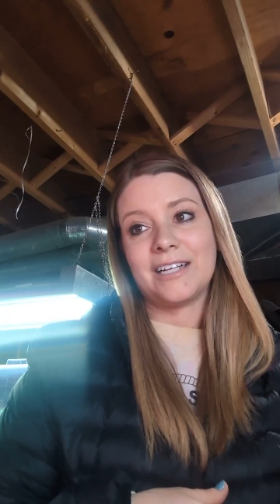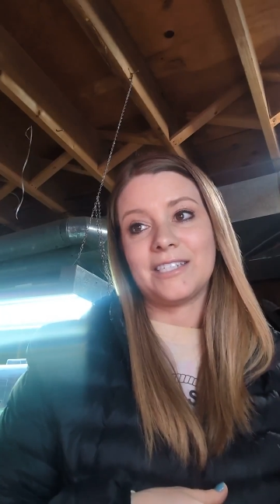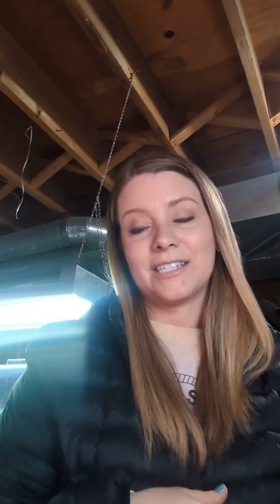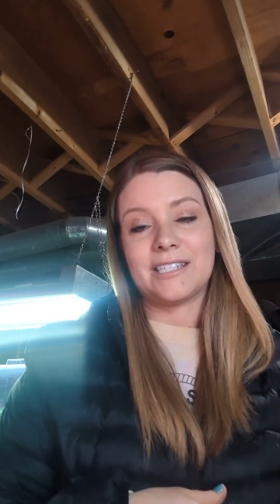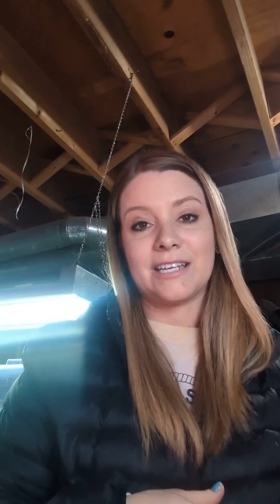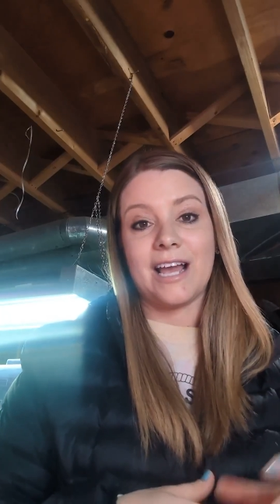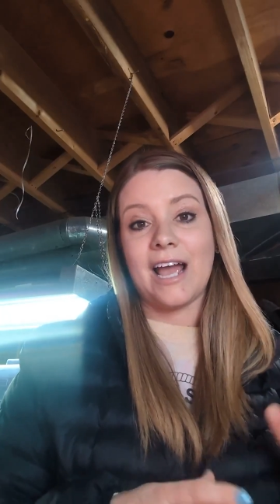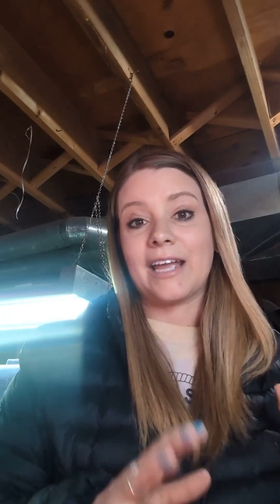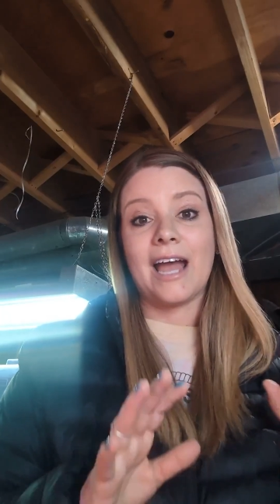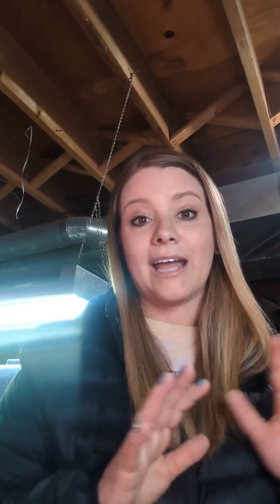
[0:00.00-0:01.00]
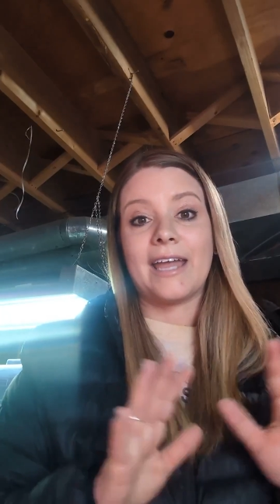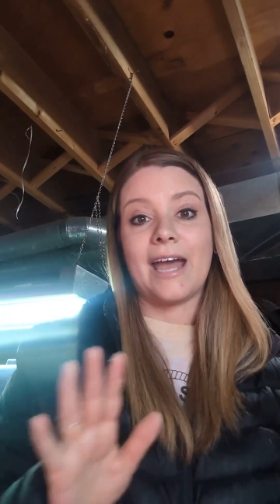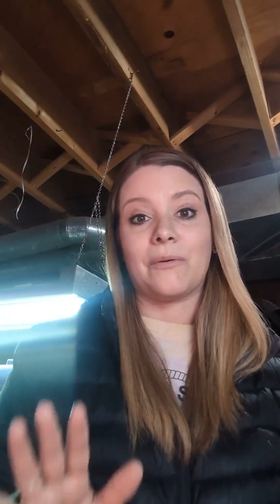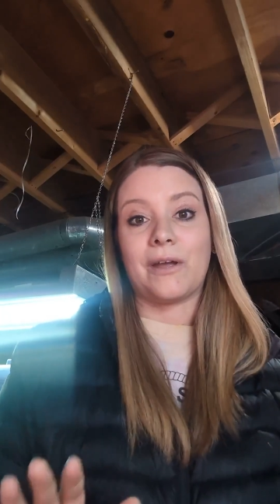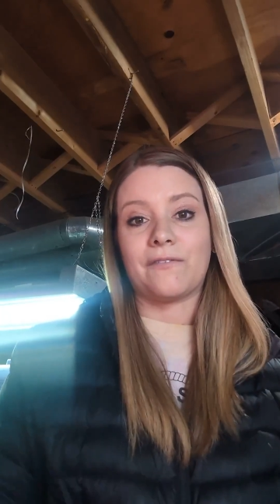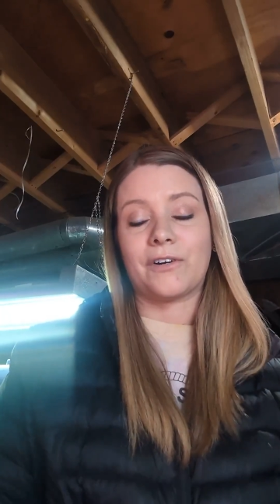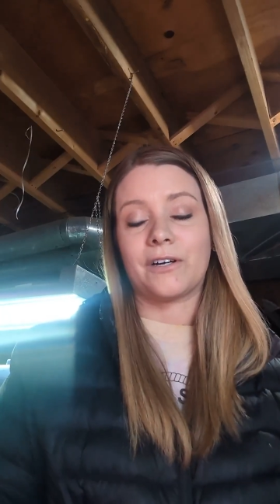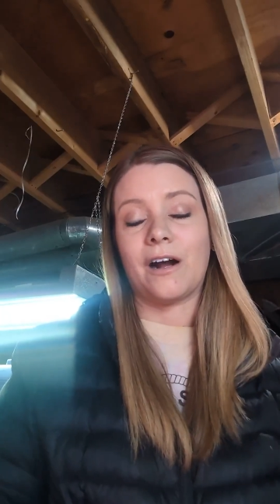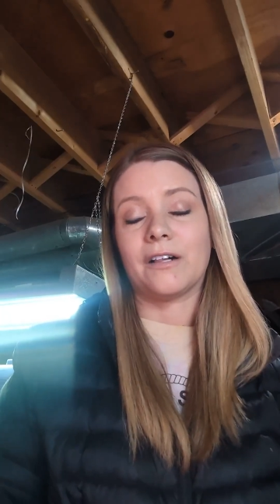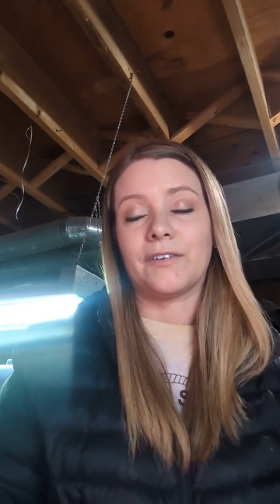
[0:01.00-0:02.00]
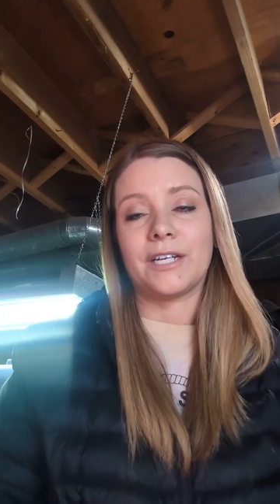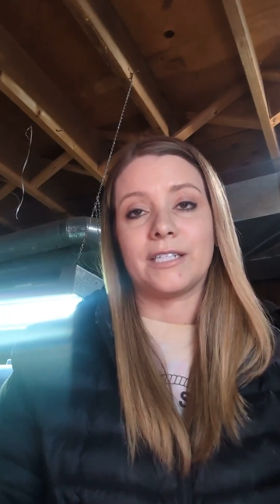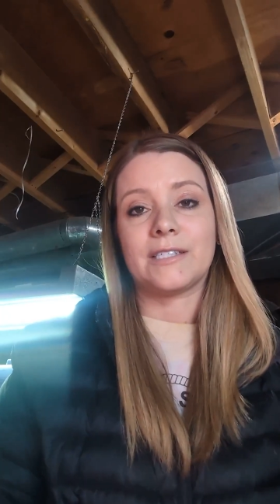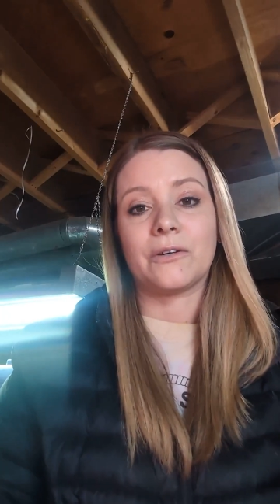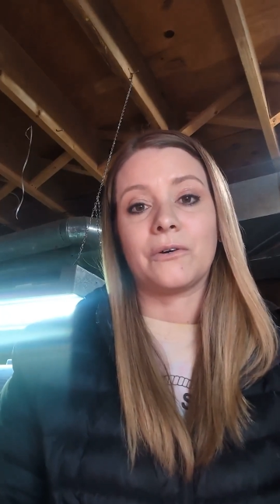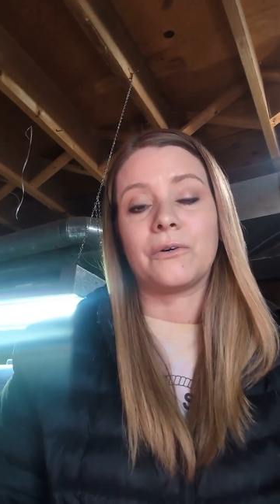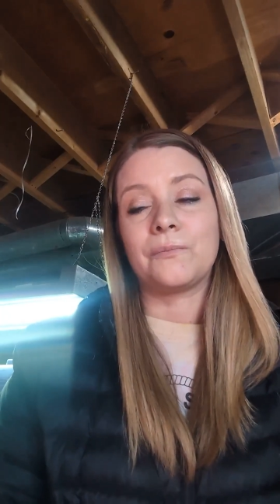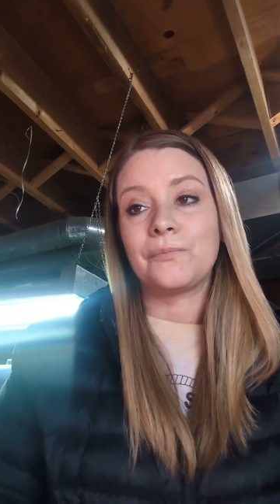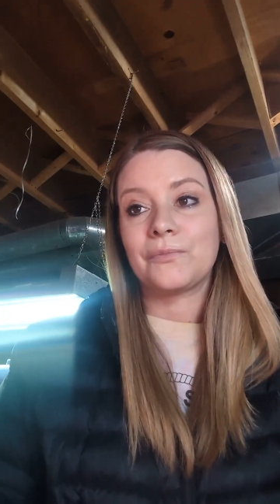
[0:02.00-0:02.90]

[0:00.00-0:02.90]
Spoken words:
I can't wait for all of it. It's so